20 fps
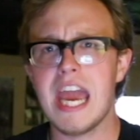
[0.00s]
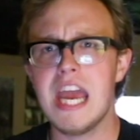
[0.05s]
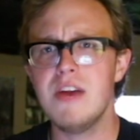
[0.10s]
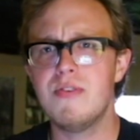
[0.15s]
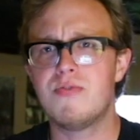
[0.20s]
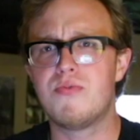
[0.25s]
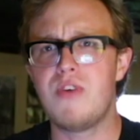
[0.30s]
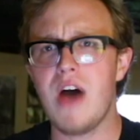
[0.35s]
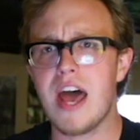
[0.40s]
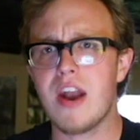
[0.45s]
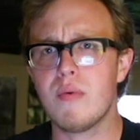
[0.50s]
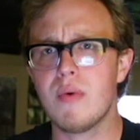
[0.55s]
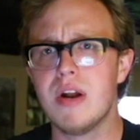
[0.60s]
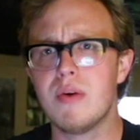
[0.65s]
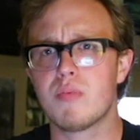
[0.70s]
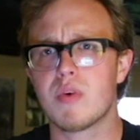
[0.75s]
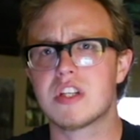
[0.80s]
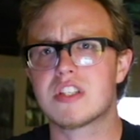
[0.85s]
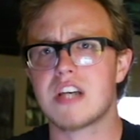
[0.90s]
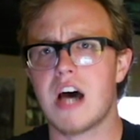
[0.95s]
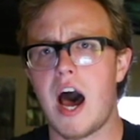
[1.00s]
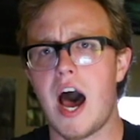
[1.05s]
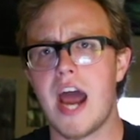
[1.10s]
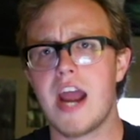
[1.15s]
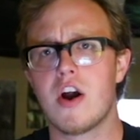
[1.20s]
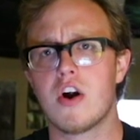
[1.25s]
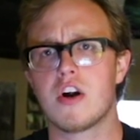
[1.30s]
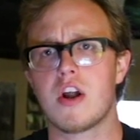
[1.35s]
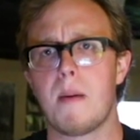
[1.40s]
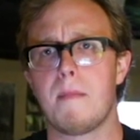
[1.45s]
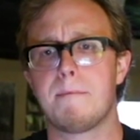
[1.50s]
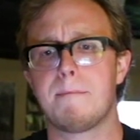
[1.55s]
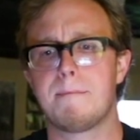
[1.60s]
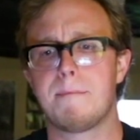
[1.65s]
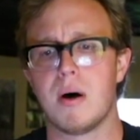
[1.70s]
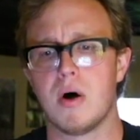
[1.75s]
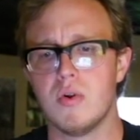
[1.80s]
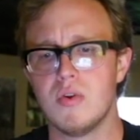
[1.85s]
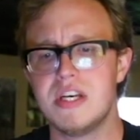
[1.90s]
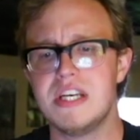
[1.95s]
A veteran retired
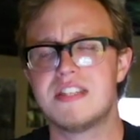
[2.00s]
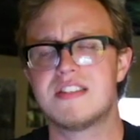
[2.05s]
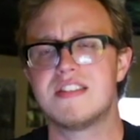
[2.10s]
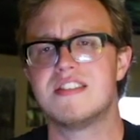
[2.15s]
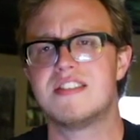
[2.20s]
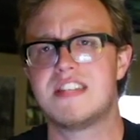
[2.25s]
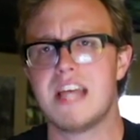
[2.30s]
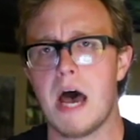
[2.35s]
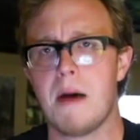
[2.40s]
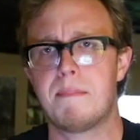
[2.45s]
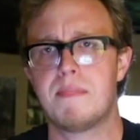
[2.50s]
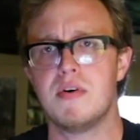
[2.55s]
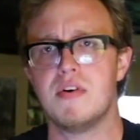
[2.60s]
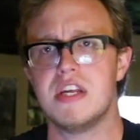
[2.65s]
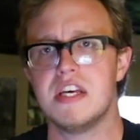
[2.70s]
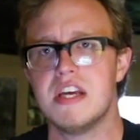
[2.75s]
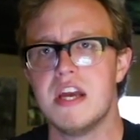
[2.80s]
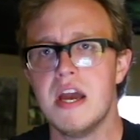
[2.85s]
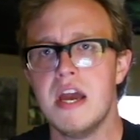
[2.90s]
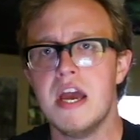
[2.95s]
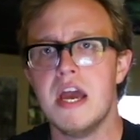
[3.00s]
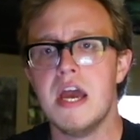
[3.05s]
police deputy,